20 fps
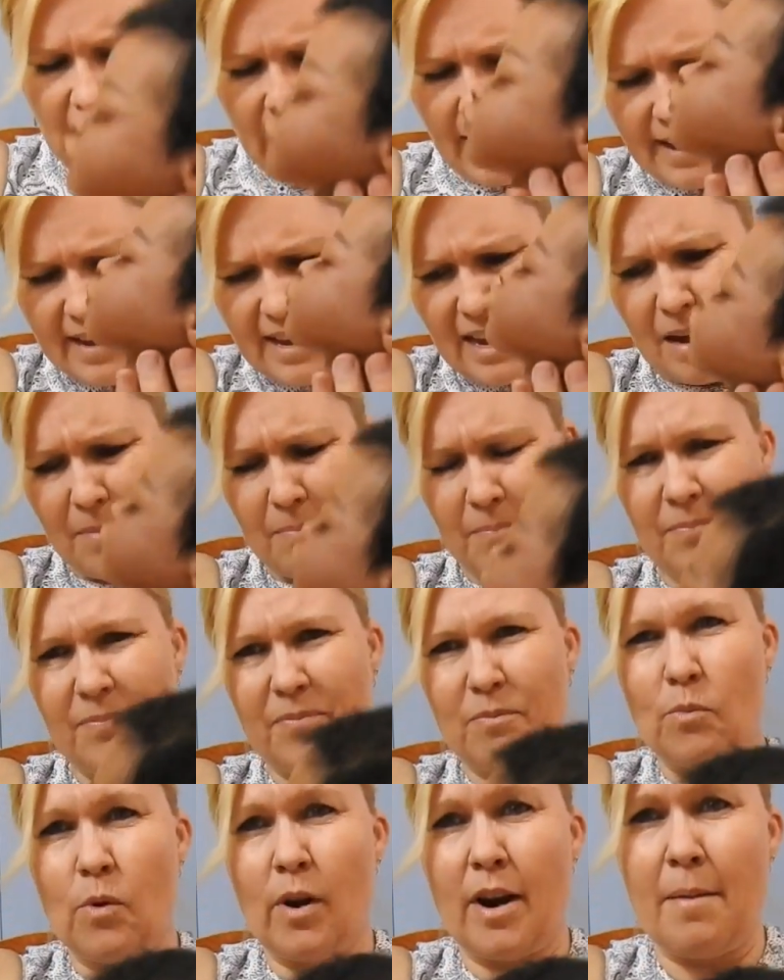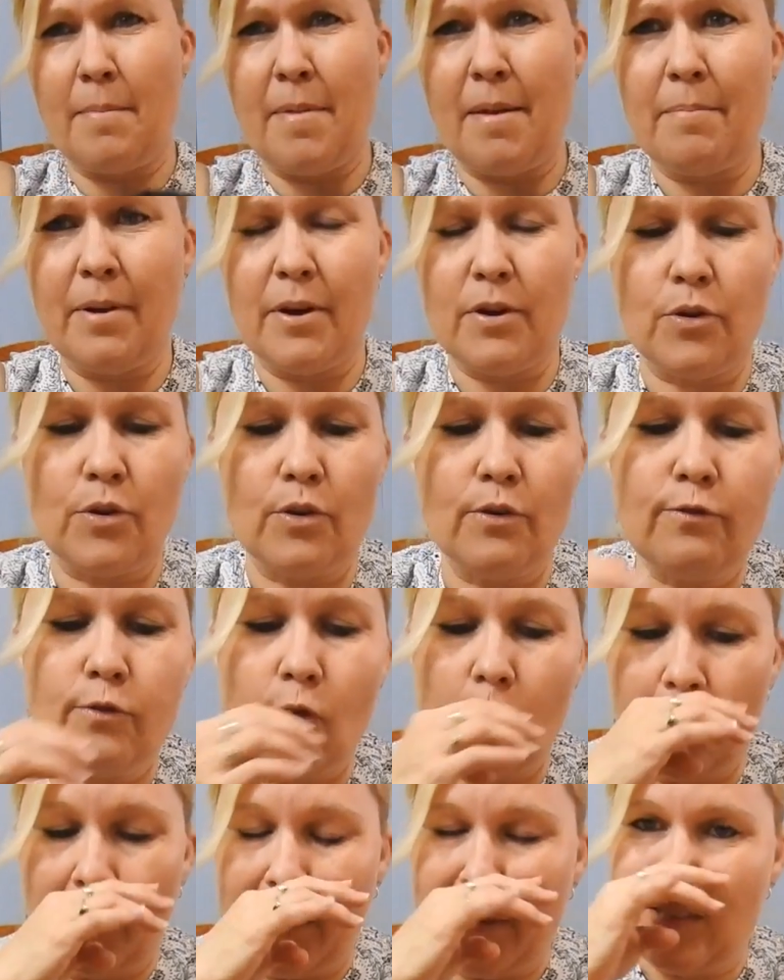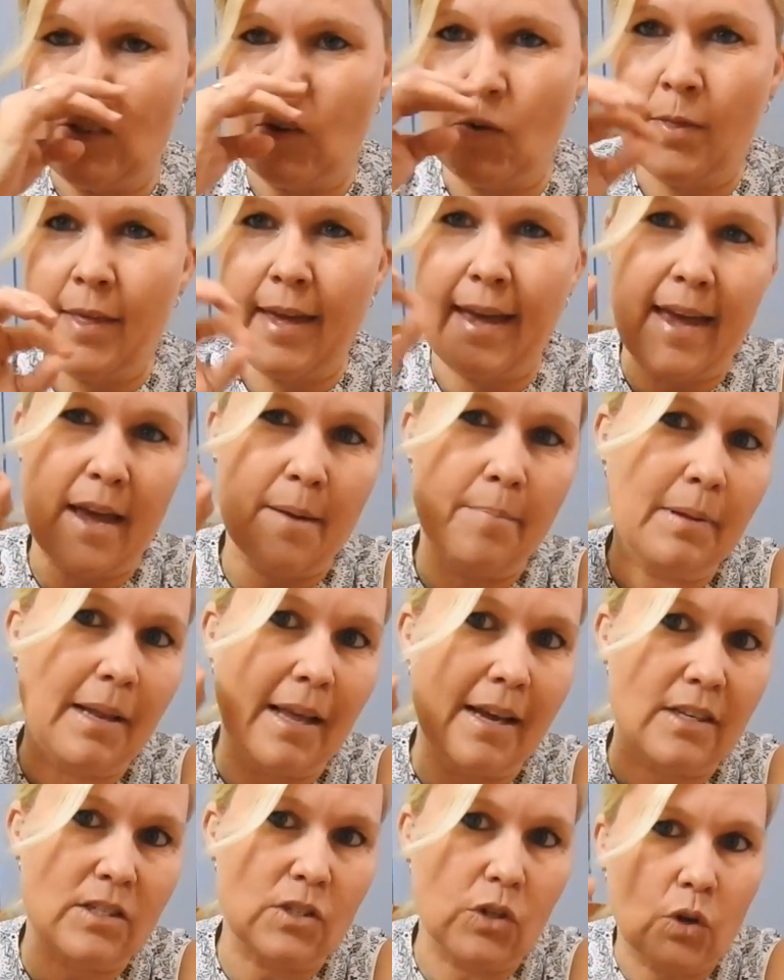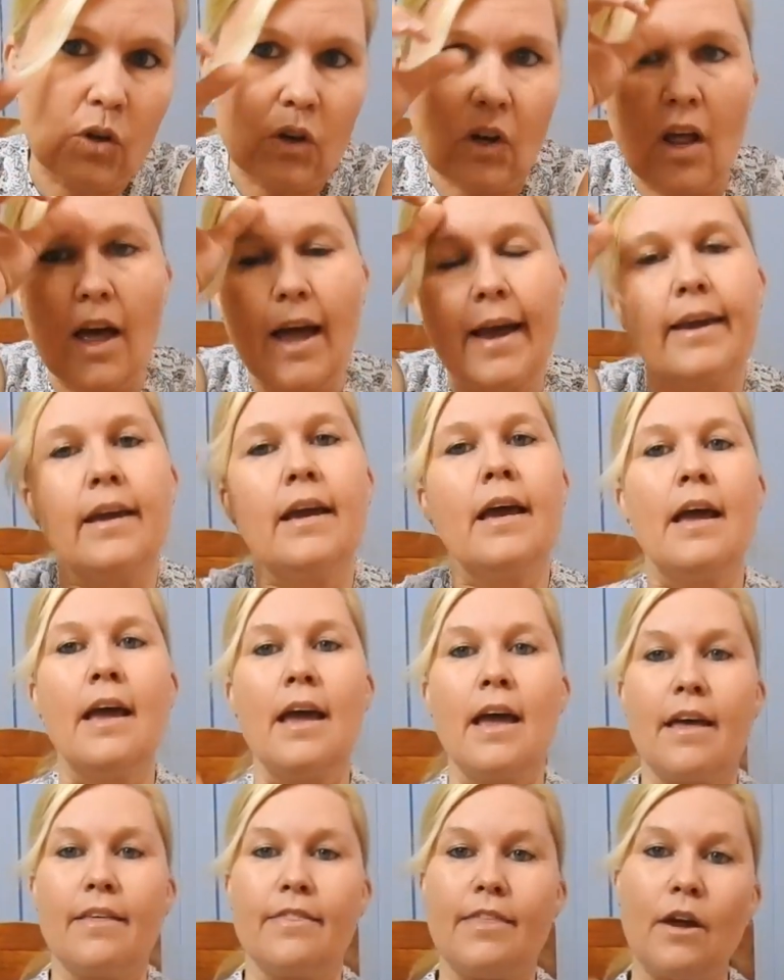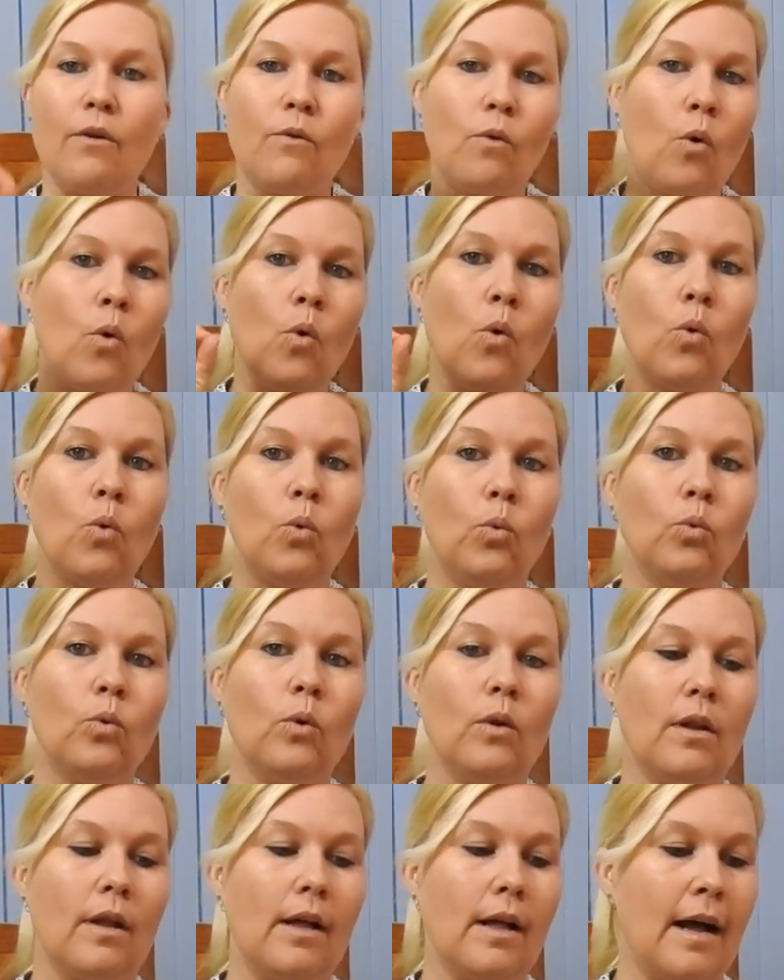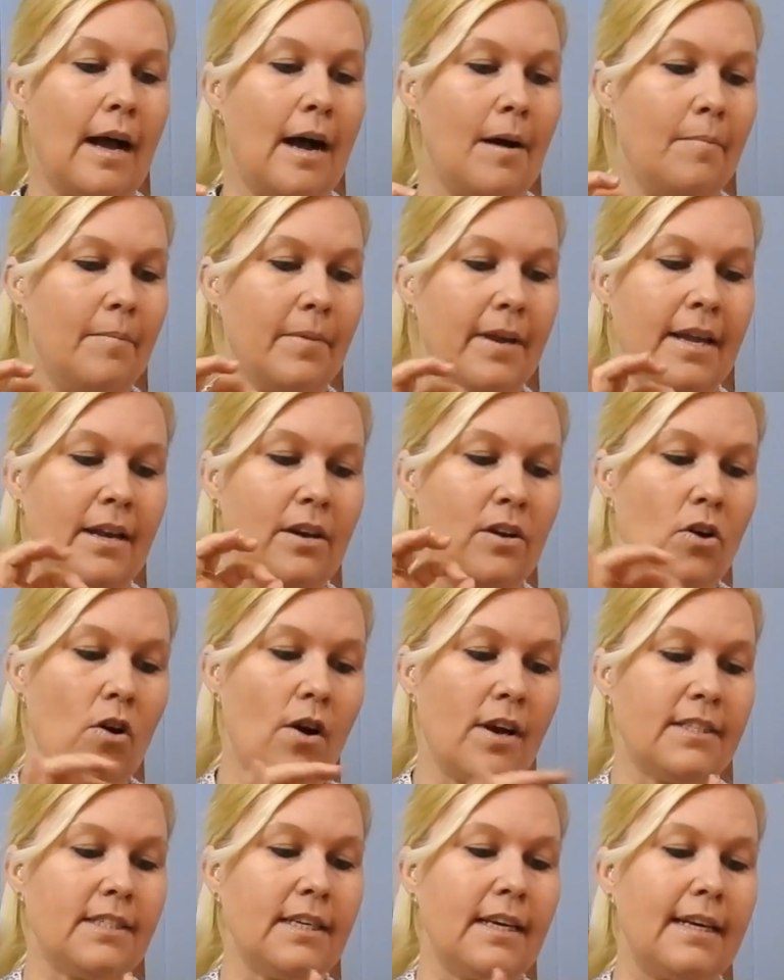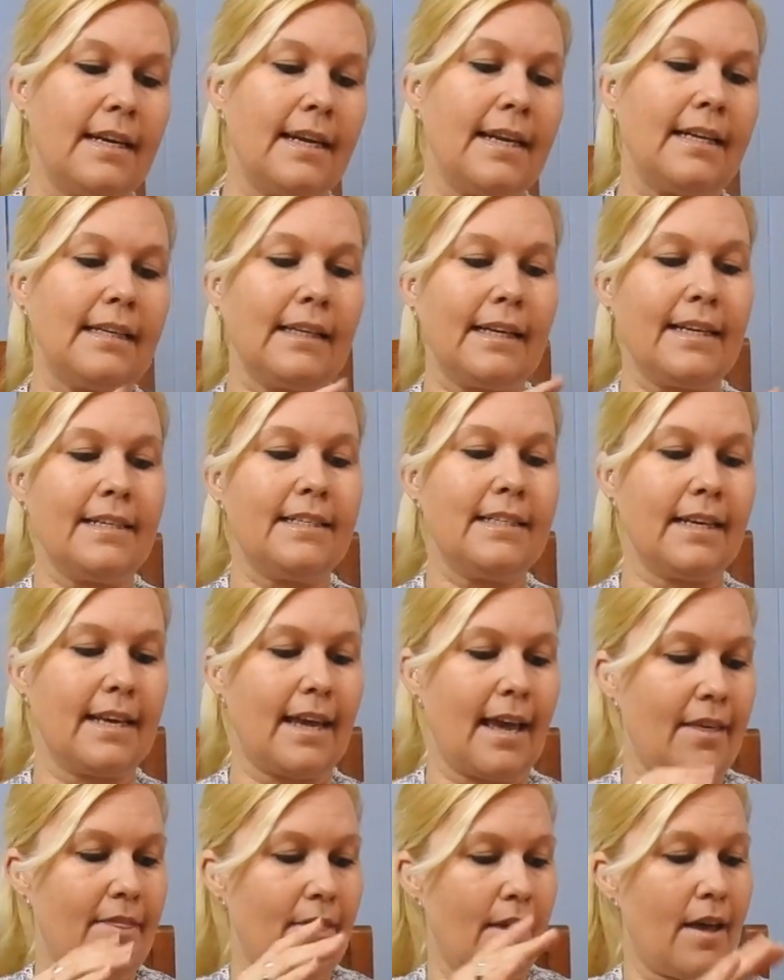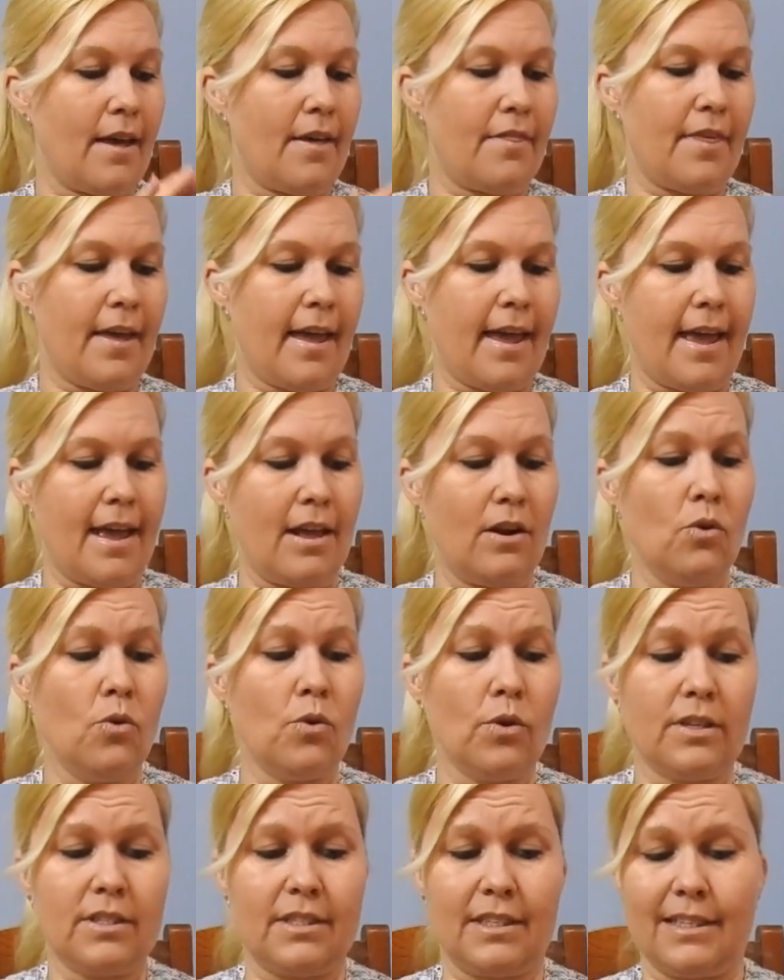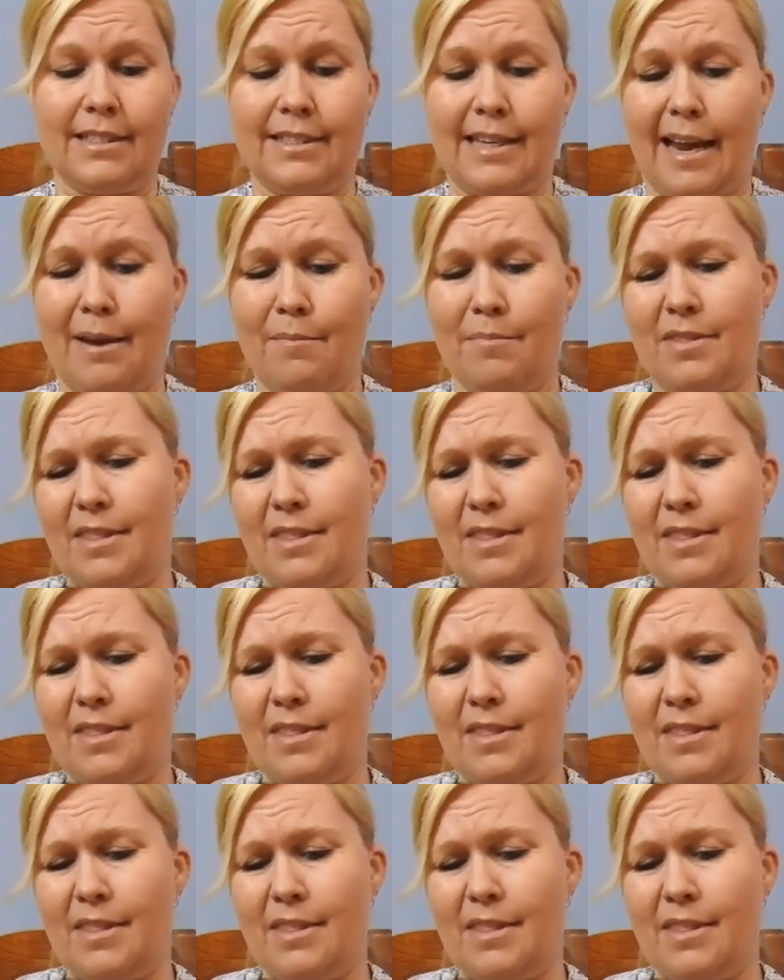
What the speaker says: Like what I mean by uniform is all the hair plugs look like they're all in nice and neatly together. The hair looks the same